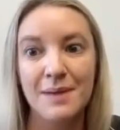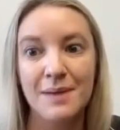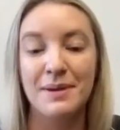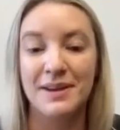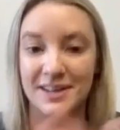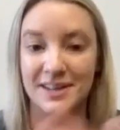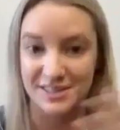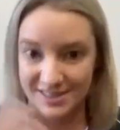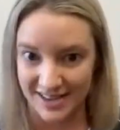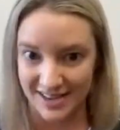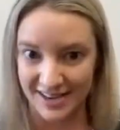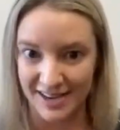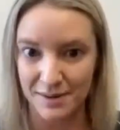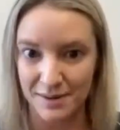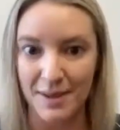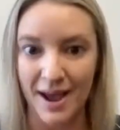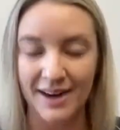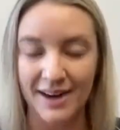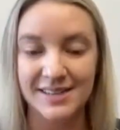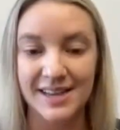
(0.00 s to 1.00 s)
Because
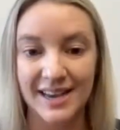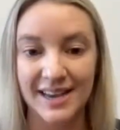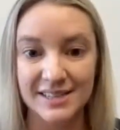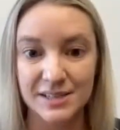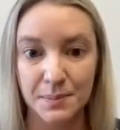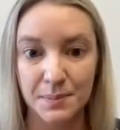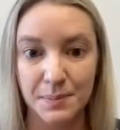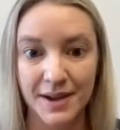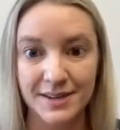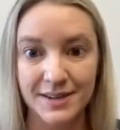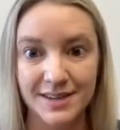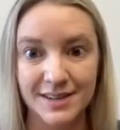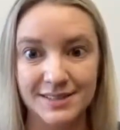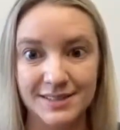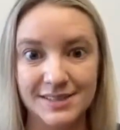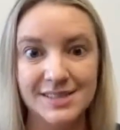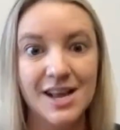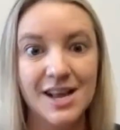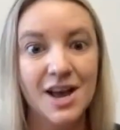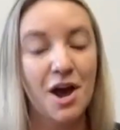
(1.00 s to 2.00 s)
thinking back to
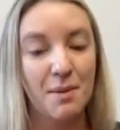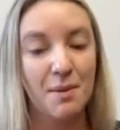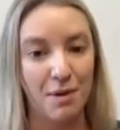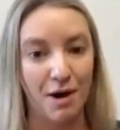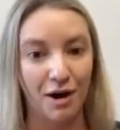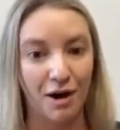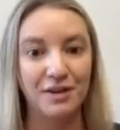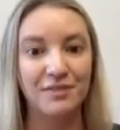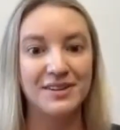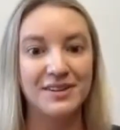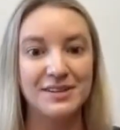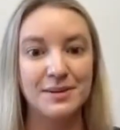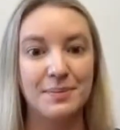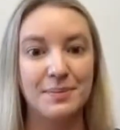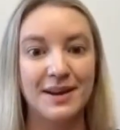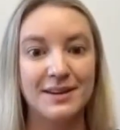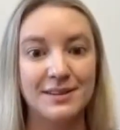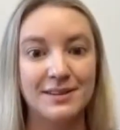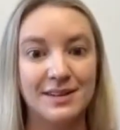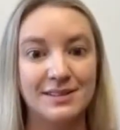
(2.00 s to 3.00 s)
independence, part of
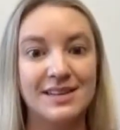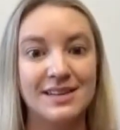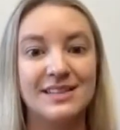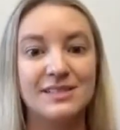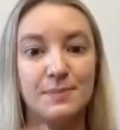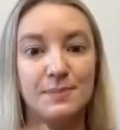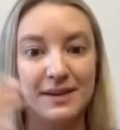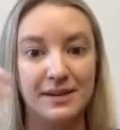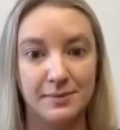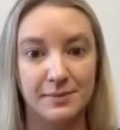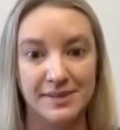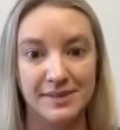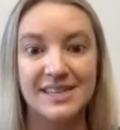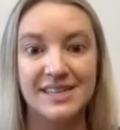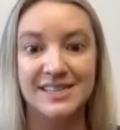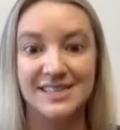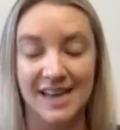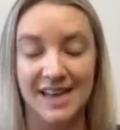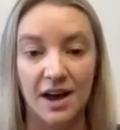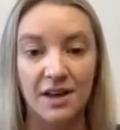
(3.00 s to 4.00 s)
independence is being able
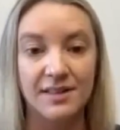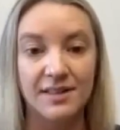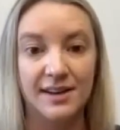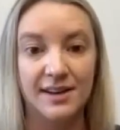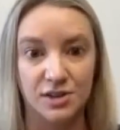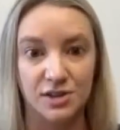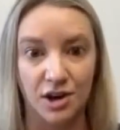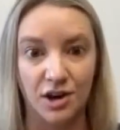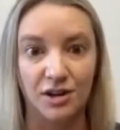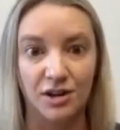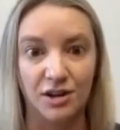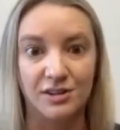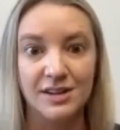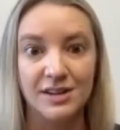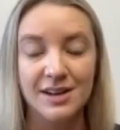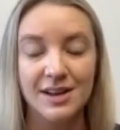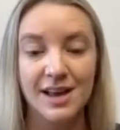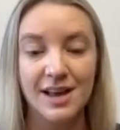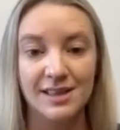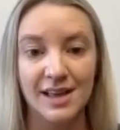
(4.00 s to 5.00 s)
to tell that adult
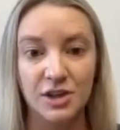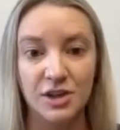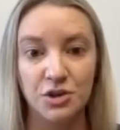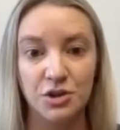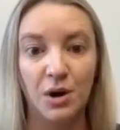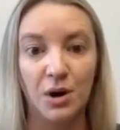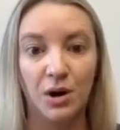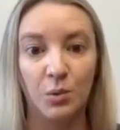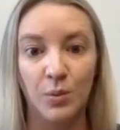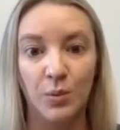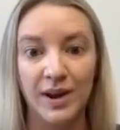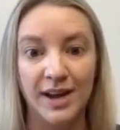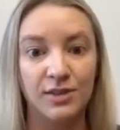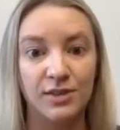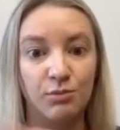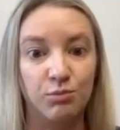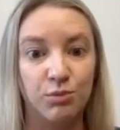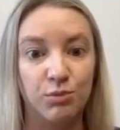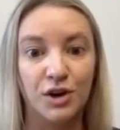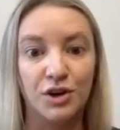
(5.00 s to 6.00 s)
that you are
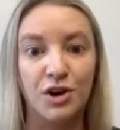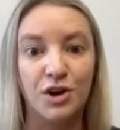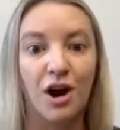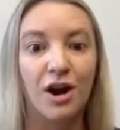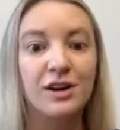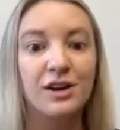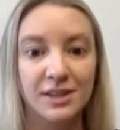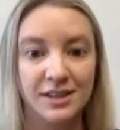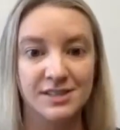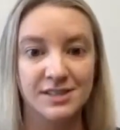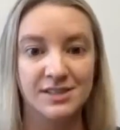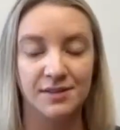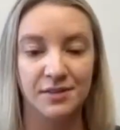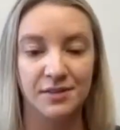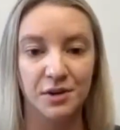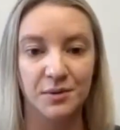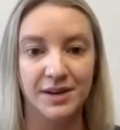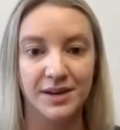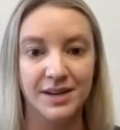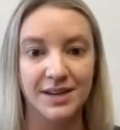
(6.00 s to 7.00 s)
with, regardless
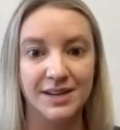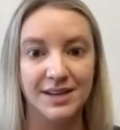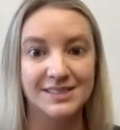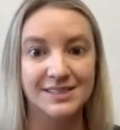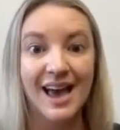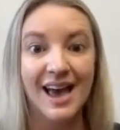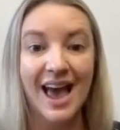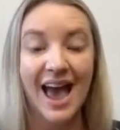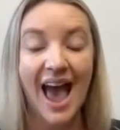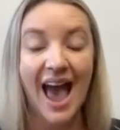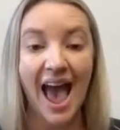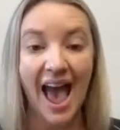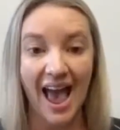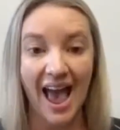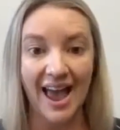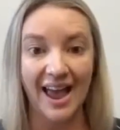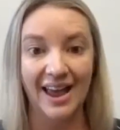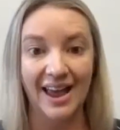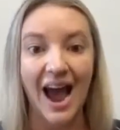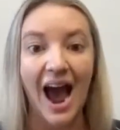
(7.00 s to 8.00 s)
of who it is,
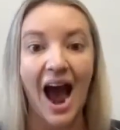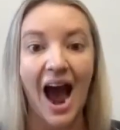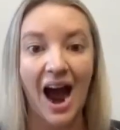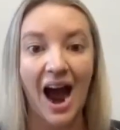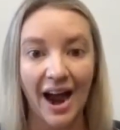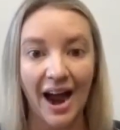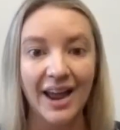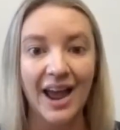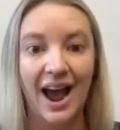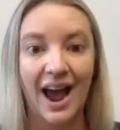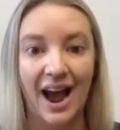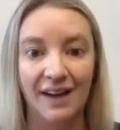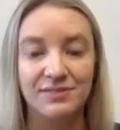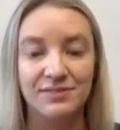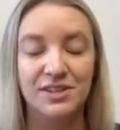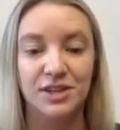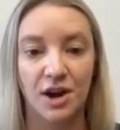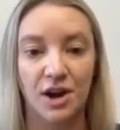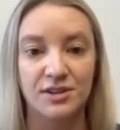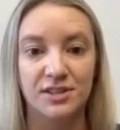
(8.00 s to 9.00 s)
"Hey, I have
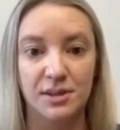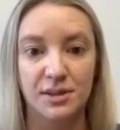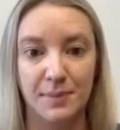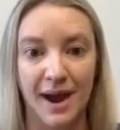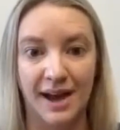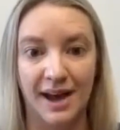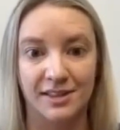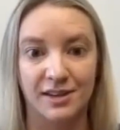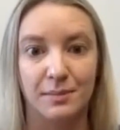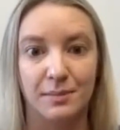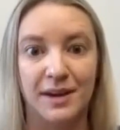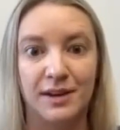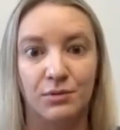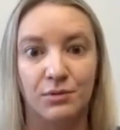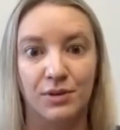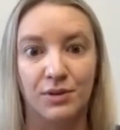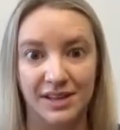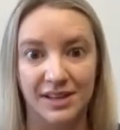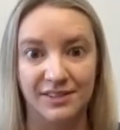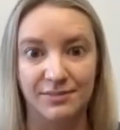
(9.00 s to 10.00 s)
to go to the bathroom
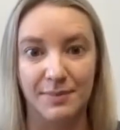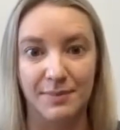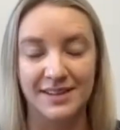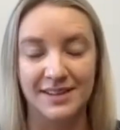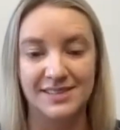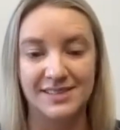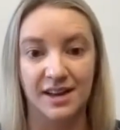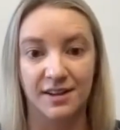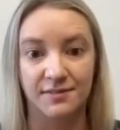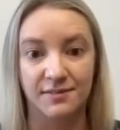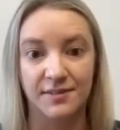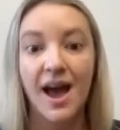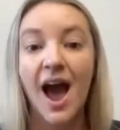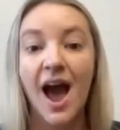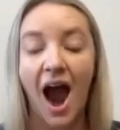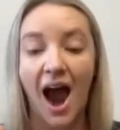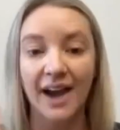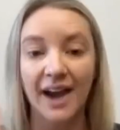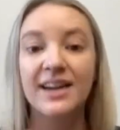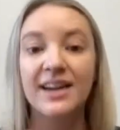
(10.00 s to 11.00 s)
and relieve myself.
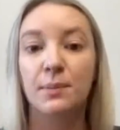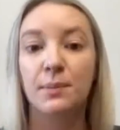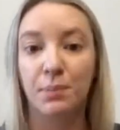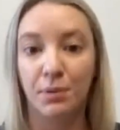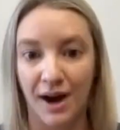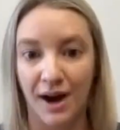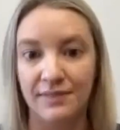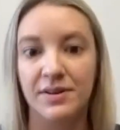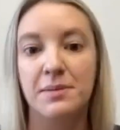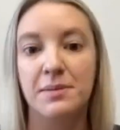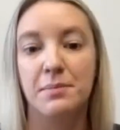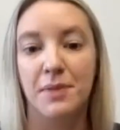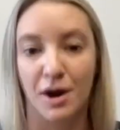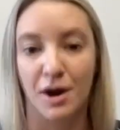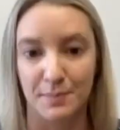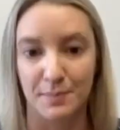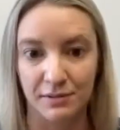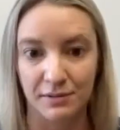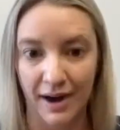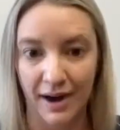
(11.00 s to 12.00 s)
I need a private
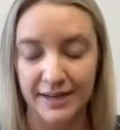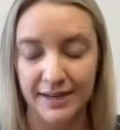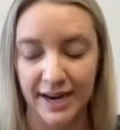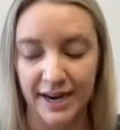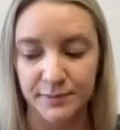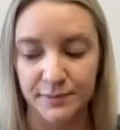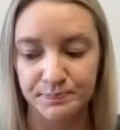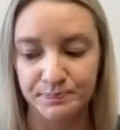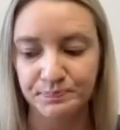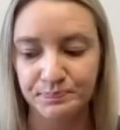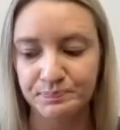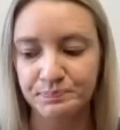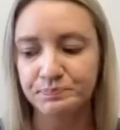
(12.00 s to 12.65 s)
moment right now."